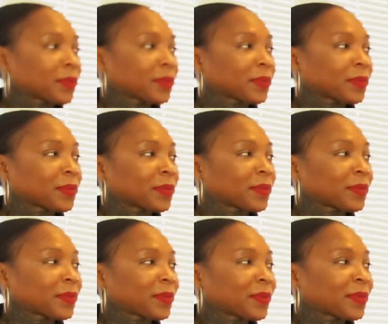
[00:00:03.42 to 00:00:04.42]

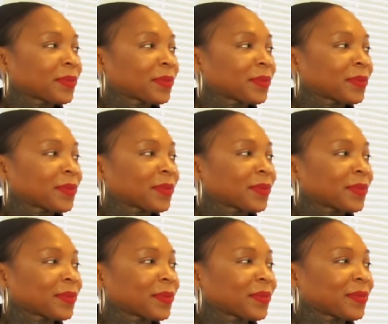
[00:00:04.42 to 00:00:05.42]

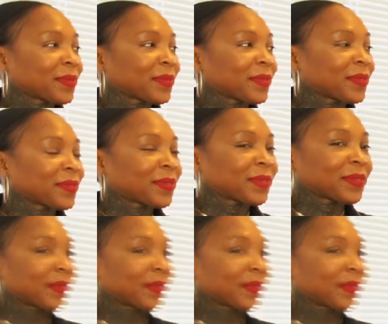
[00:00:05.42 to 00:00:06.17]
(not speaking)